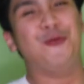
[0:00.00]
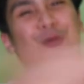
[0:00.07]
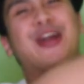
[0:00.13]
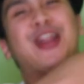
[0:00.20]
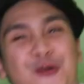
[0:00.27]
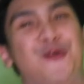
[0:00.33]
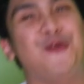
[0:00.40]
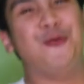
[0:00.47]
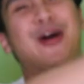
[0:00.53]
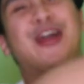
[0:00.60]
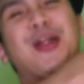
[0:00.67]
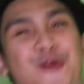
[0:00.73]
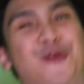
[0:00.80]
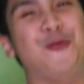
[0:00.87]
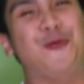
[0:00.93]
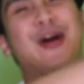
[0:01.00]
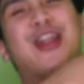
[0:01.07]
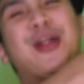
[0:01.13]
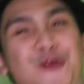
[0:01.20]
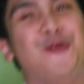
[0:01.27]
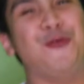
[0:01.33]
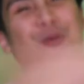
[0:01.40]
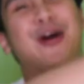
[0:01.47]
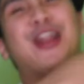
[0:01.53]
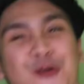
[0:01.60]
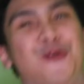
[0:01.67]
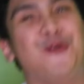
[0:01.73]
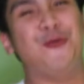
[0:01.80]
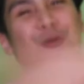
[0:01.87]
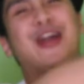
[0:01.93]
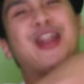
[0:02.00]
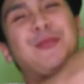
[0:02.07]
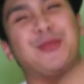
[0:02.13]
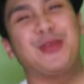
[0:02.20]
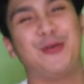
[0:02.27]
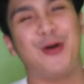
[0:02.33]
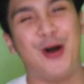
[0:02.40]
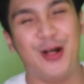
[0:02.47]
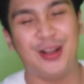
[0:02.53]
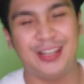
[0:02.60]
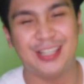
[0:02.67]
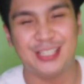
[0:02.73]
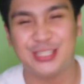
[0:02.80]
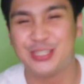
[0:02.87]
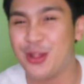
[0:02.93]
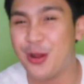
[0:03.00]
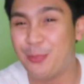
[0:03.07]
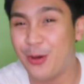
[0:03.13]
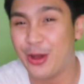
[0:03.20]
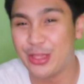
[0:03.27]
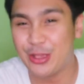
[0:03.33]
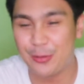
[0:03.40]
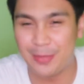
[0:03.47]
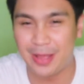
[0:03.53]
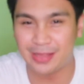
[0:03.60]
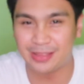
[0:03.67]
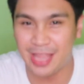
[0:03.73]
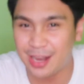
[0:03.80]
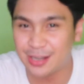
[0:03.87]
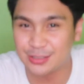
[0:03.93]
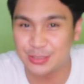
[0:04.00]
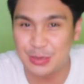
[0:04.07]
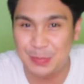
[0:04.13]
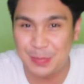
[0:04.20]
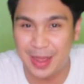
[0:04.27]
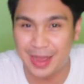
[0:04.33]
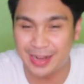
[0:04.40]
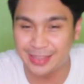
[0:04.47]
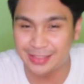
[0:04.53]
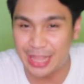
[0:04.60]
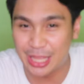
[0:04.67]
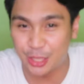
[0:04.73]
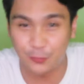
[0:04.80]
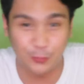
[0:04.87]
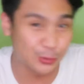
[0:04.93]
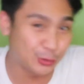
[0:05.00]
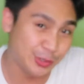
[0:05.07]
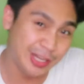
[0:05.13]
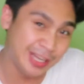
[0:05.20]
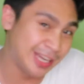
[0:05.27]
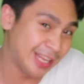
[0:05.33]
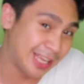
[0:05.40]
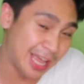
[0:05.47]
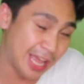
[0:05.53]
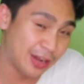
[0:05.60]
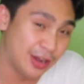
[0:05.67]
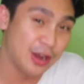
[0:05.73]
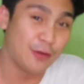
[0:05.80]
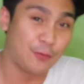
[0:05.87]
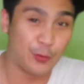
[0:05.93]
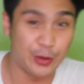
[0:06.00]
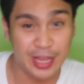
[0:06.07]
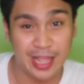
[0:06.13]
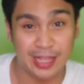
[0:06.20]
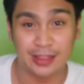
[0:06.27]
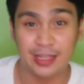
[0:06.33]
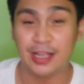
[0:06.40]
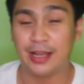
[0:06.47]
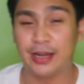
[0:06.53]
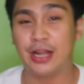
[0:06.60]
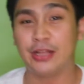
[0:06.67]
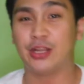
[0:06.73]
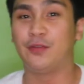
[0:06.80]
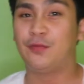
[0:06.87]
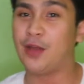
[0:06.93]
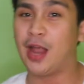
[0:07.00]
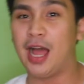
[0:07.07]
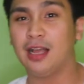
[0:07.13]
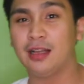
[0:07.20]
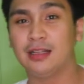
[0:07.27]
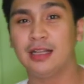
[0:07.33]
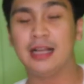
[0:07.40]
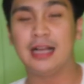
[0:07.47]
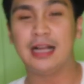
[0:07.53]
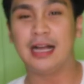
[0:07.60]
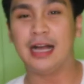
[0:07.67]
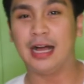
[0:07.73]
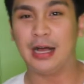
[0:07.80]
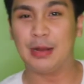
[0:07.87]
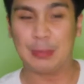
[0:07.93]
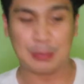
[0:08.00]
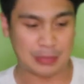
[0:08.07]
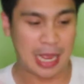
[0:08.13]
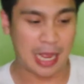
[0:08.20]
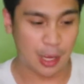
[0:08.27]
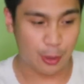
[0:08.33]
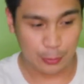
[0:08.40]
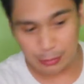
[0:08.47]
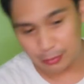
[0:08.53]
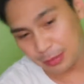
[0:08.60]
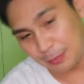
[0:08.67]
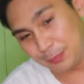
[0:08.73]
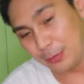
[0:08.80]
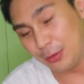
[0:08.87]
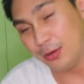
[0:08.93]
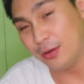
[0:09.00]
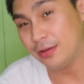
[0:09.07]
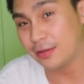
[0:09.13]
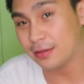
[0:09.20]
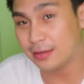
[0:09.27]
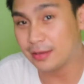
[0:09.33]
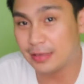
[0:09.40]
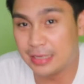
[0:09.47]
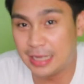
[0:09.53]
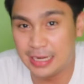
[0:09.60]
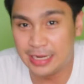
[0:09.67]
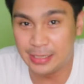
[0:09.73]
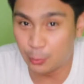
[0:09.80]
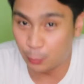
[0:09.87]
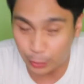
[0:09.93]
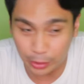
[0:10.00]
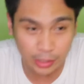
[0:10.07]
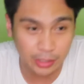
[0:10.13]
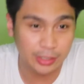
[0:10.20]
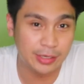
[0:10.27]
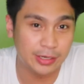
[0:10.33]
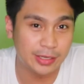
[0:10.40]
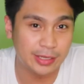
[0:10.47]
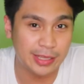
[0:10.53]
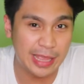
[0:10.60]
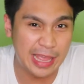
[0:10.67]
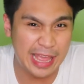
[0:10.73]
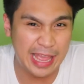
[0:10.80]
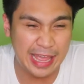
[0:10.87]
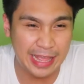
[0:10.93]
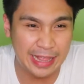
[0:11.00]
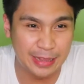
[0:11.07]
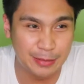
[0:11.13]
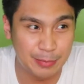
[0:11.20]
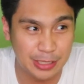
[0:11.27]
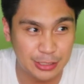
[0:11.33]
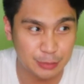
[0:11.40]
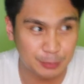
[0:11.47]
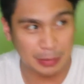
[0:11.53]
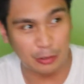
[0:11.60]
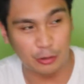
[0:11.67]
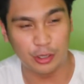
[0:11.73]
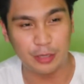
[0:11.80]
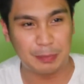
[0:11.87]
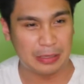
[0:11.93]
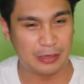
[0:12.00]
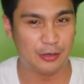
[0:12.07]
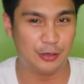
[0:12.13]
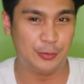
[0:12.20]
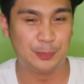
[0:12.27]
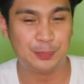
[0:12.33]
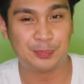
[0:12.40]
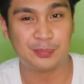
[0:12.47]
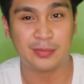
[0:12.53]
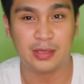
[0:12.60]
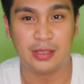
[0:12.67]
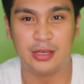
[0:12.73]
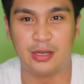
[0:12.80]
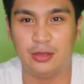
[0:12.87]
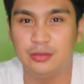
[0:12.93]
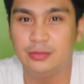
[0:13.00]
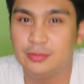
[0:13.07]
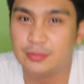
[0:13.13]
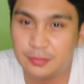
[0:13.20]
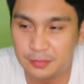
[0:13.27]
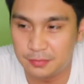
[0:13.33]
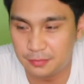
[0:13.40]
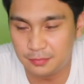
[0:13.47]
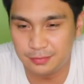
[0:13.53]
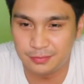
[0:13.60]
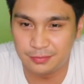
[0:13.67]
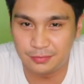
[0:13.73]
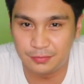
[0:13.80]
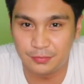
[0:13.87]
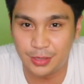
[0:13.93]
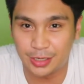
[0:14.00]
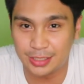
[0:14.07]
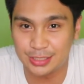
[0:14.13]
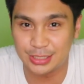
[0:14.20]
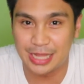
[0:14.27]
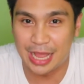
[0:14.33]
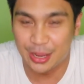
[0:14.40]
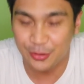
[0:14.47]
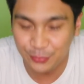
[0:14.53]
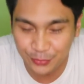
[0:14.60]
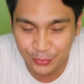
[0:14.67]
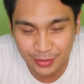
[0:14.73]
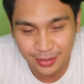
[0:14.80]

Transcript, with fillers: What up? What up? What up? What up? What up, you all? This is your boy, your man, Deryll Soliman, and thank you for tuning in again for yet another vlog. Um, kakauwi ko lang po, galing ng work, and medyo pagod, pero, you know, vlog is life.